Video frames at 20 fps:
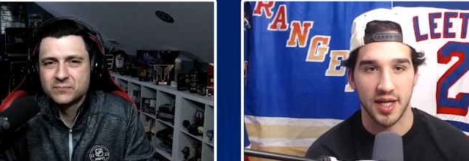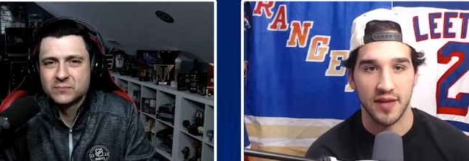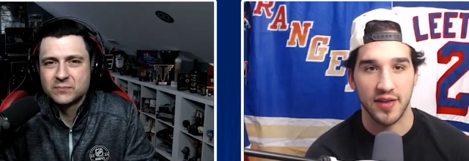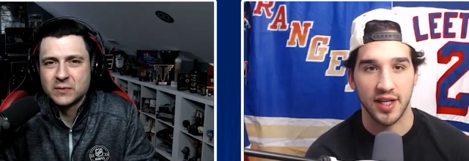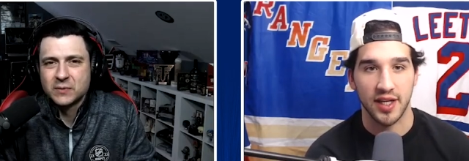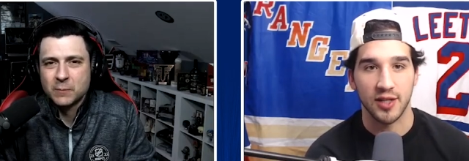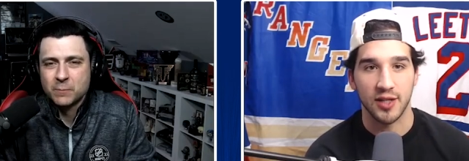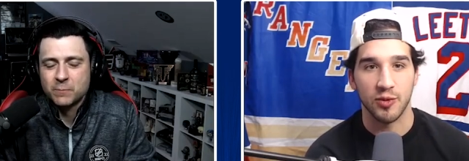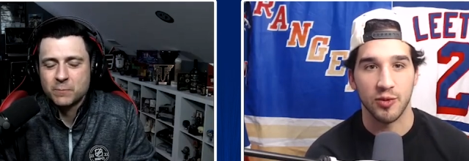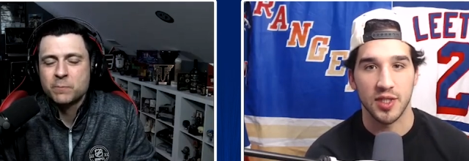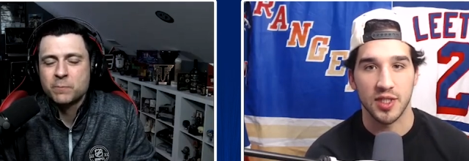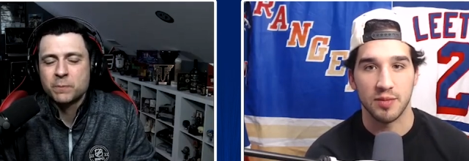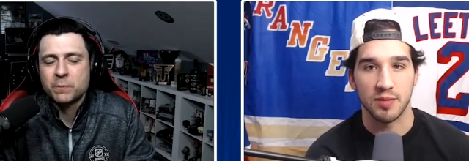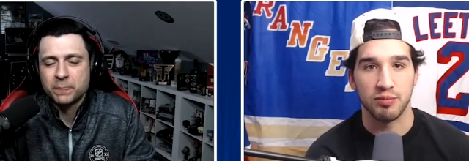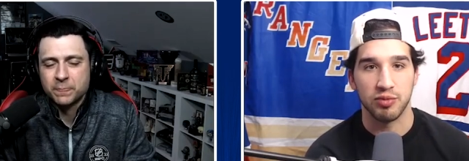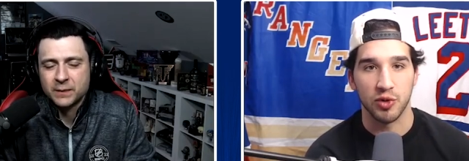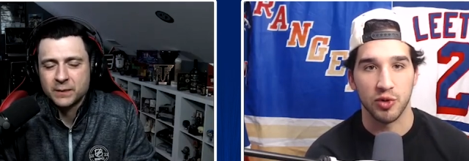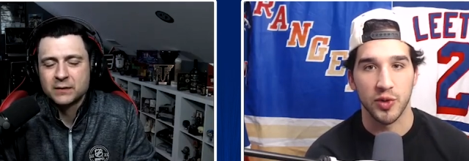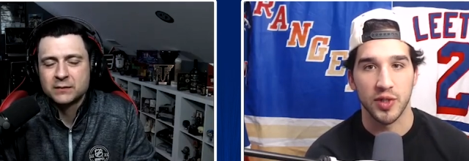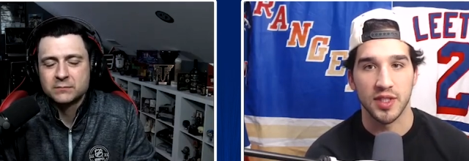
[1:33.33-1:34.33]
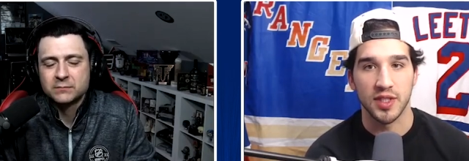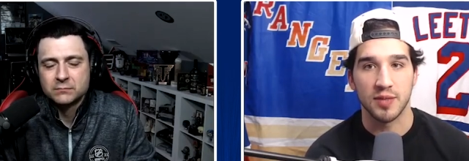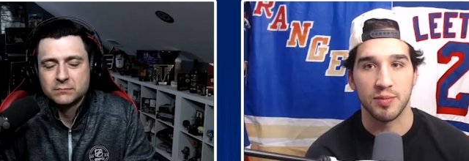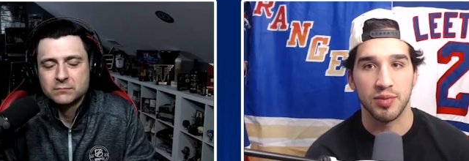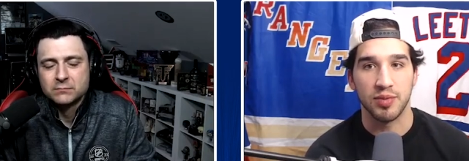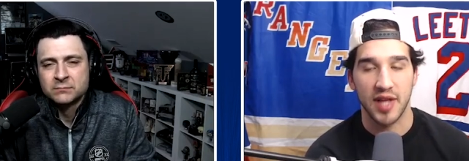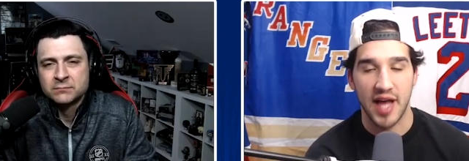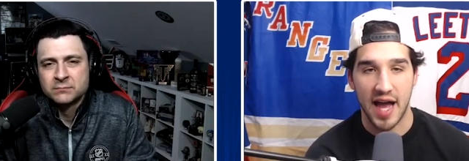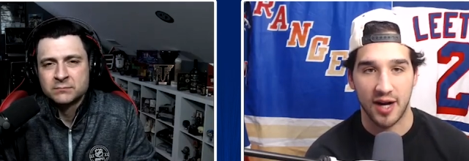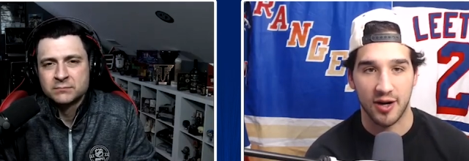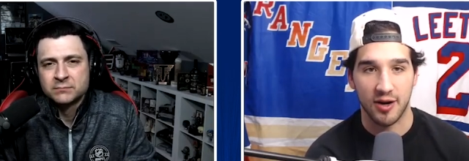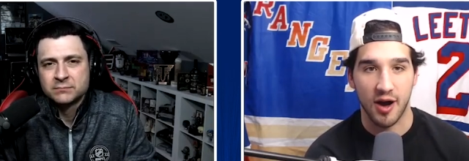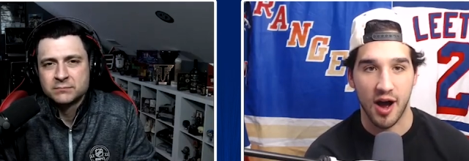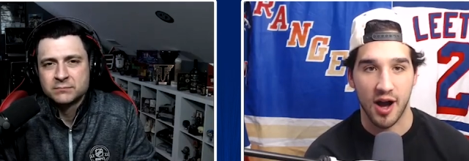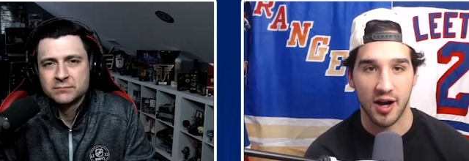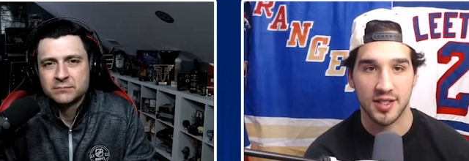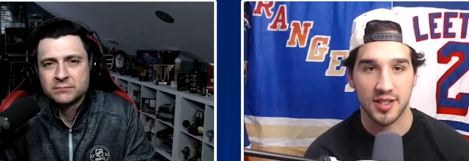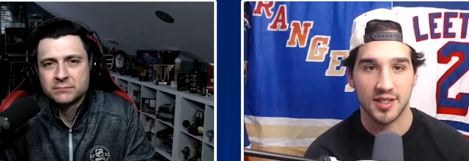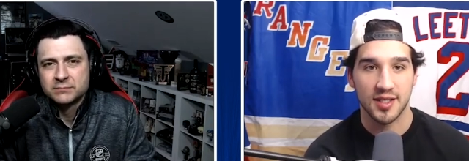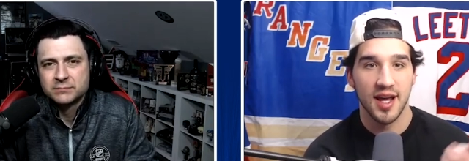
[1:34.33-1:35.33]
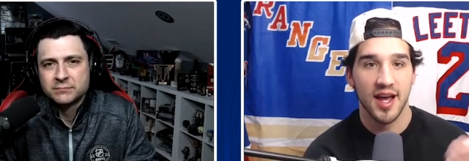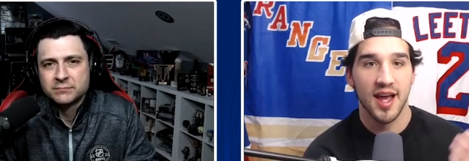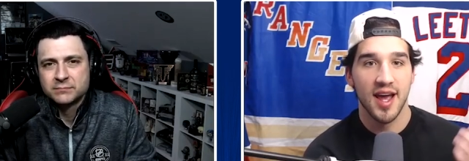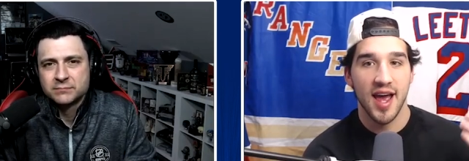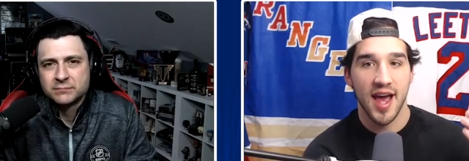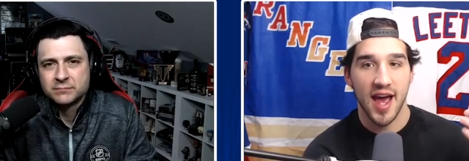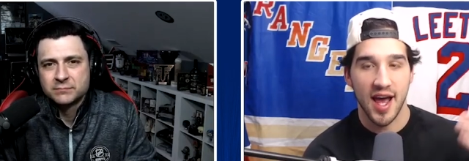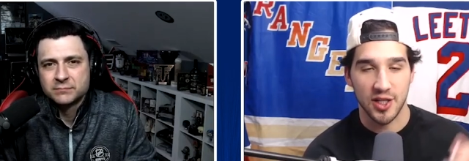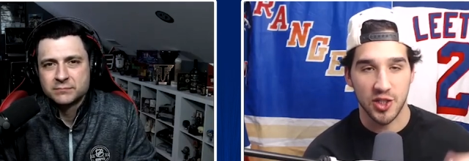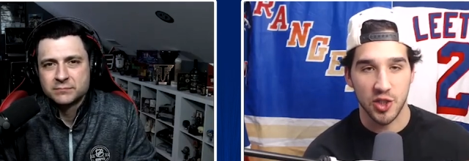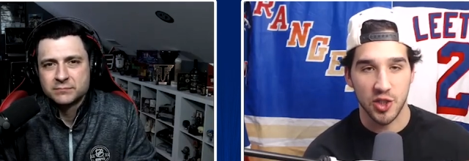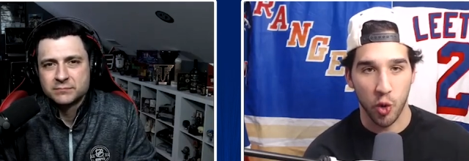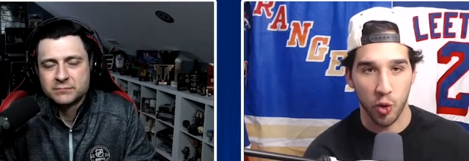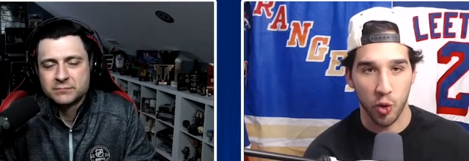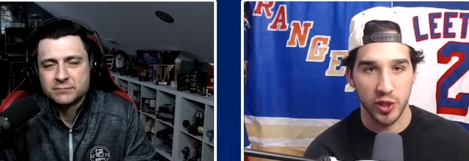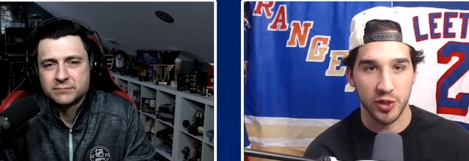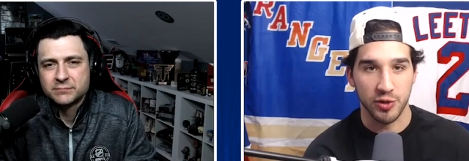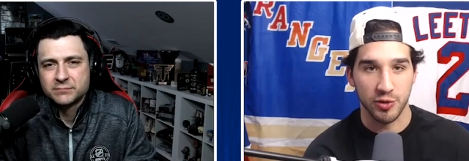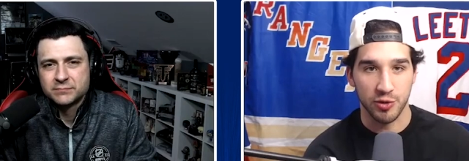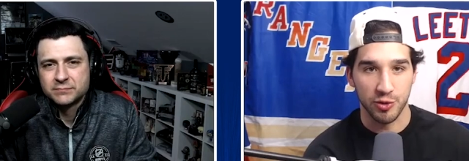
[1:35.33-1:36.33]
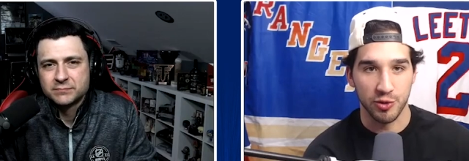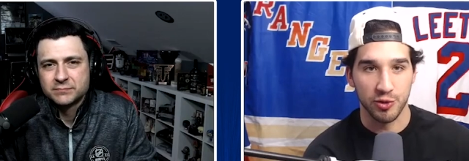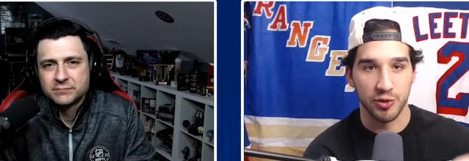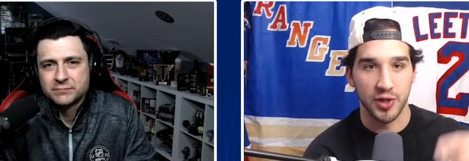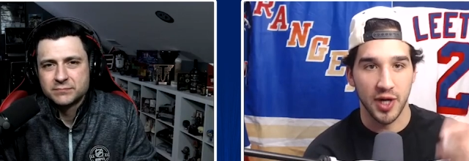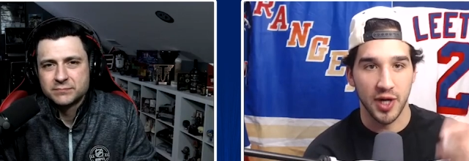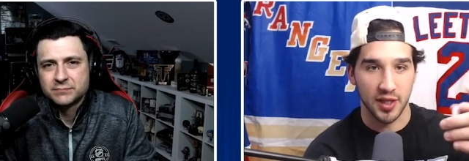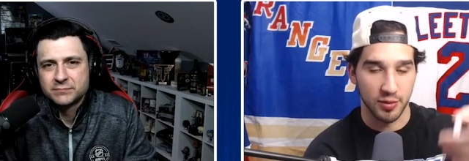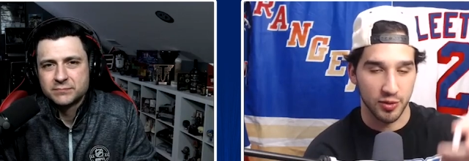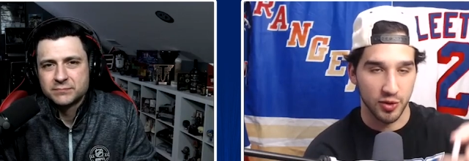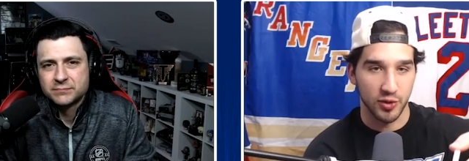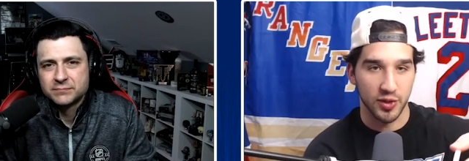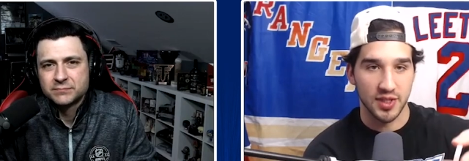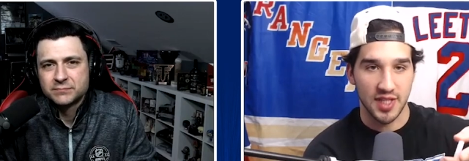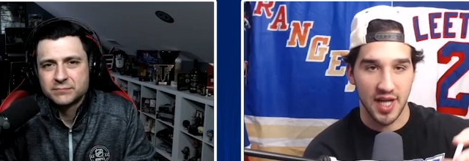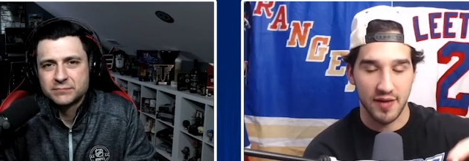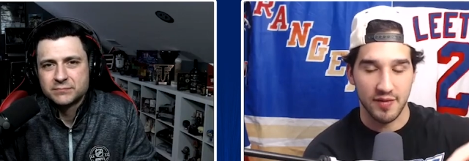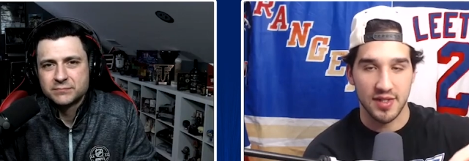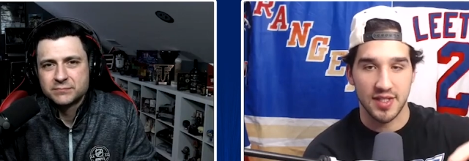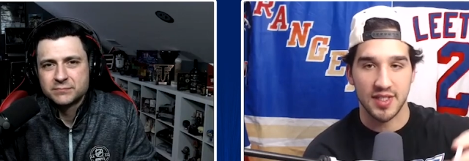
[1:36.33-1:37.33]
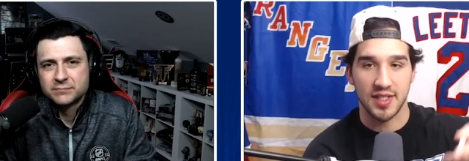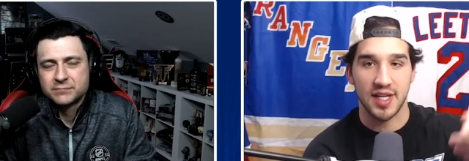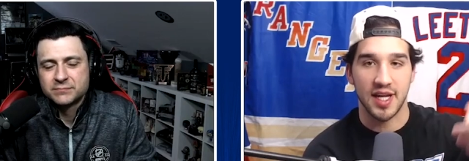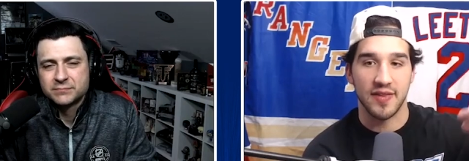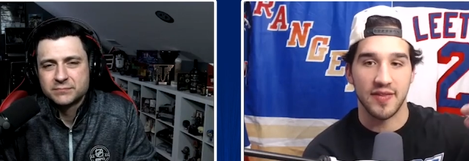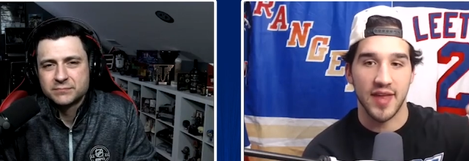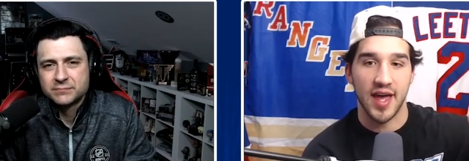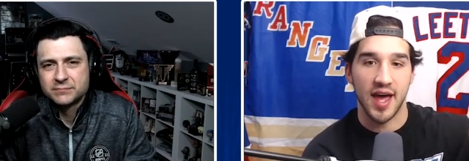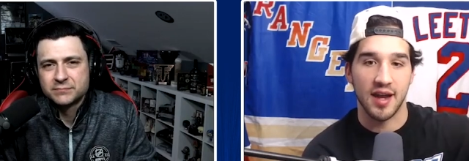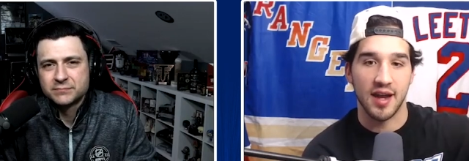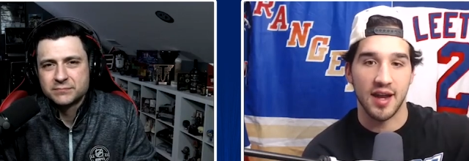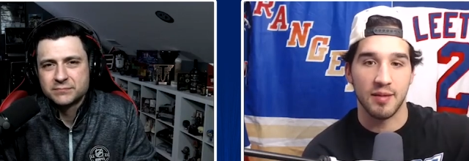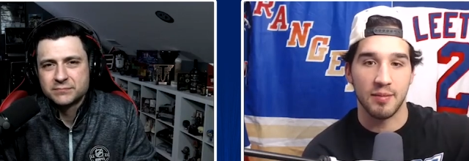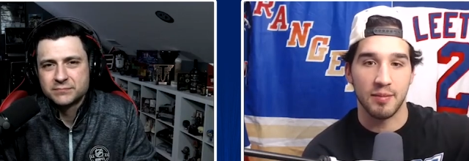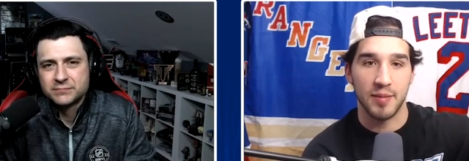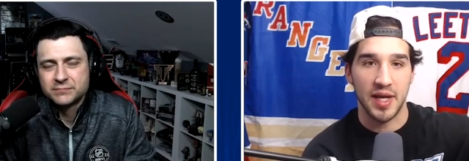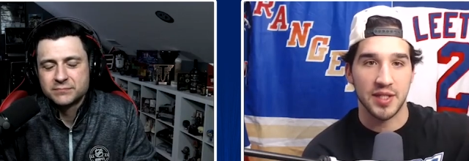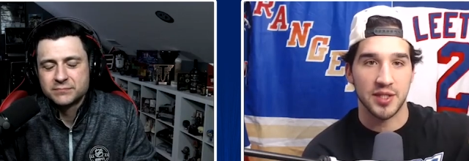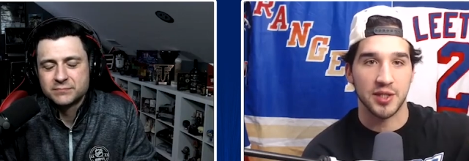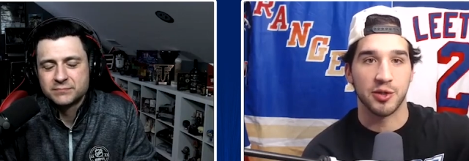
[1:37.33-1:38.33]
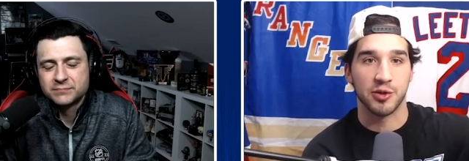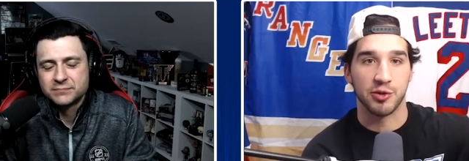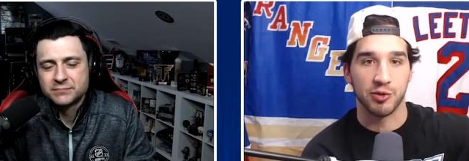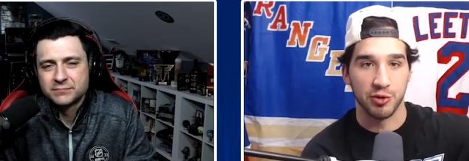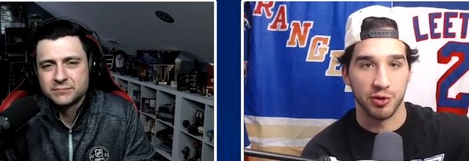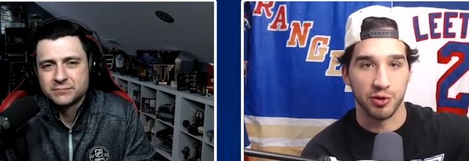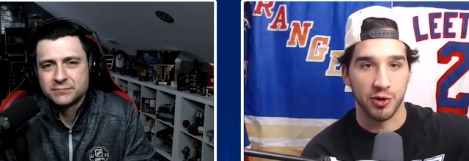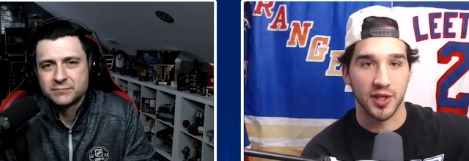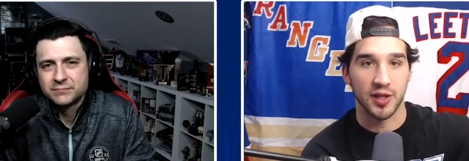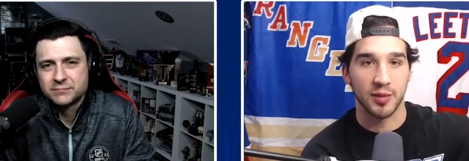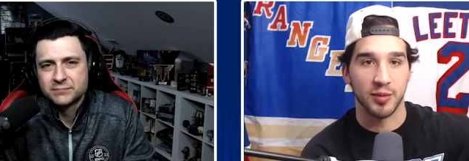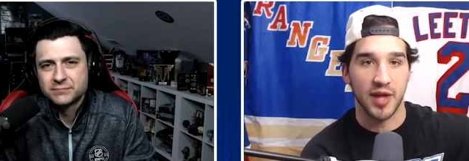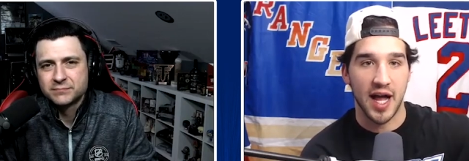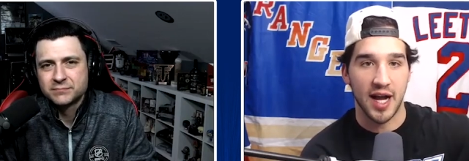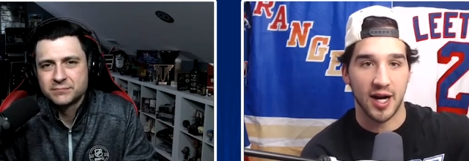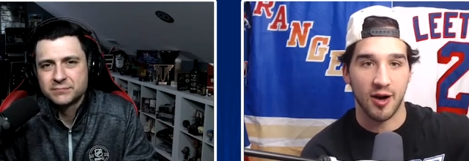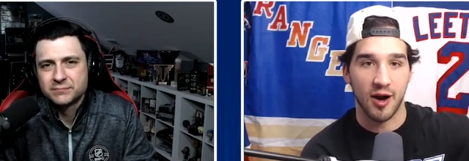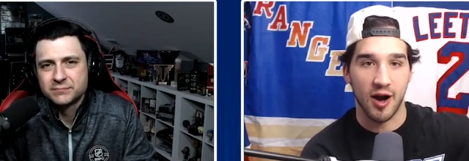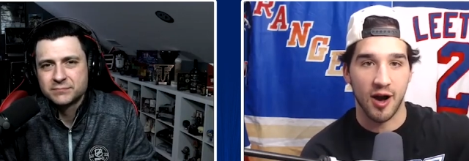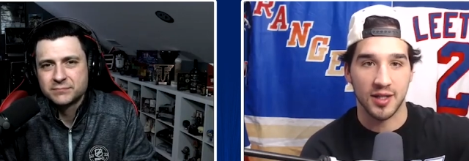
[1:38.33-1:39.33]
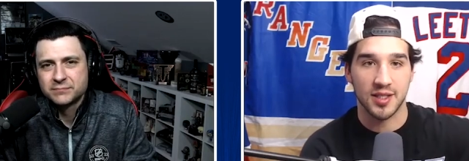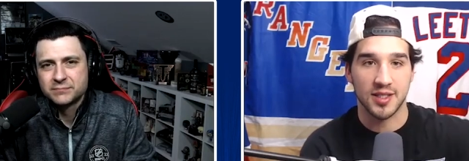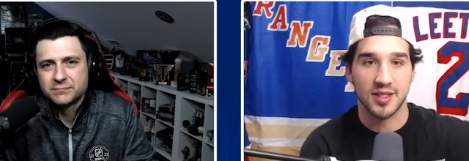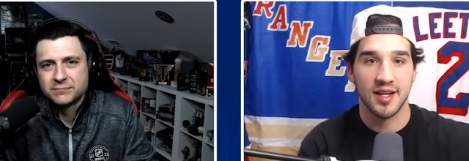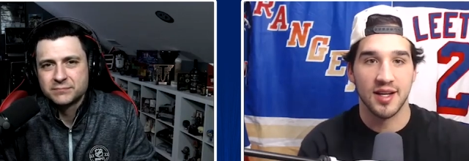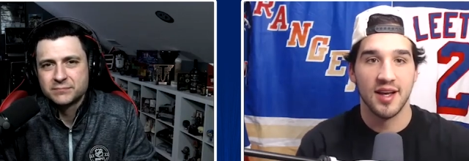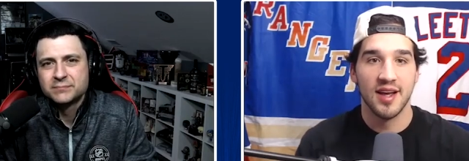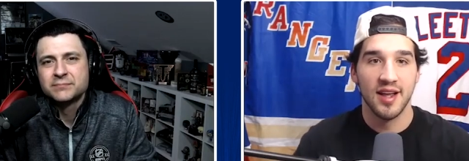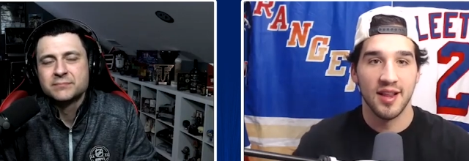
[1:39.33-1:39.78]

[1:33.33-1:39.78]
Speaker 1: I think it was Bruins Blackhawks and Torey Krug on the Bruins, obviously, and then Mason Kruger on the Blackhawks.